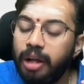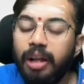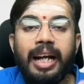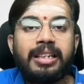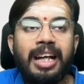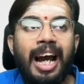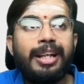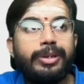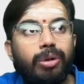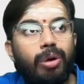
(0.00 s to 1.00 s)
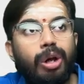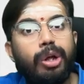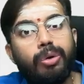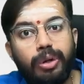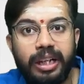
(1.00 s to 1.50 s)
let's say I sold
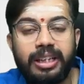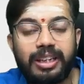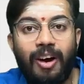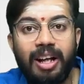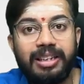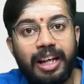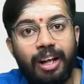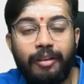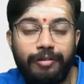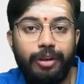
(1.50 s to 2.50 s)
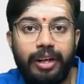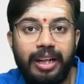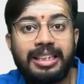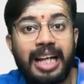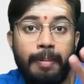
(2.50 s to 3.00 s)
units. On sale of
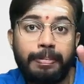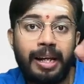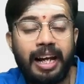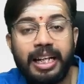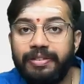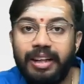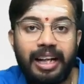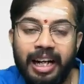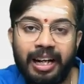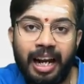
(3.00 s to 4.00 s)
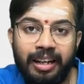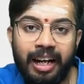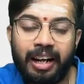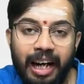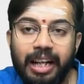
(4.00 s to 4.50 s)
units, capital gains will get
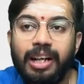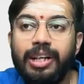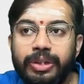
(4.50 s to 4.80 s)
attracted, right?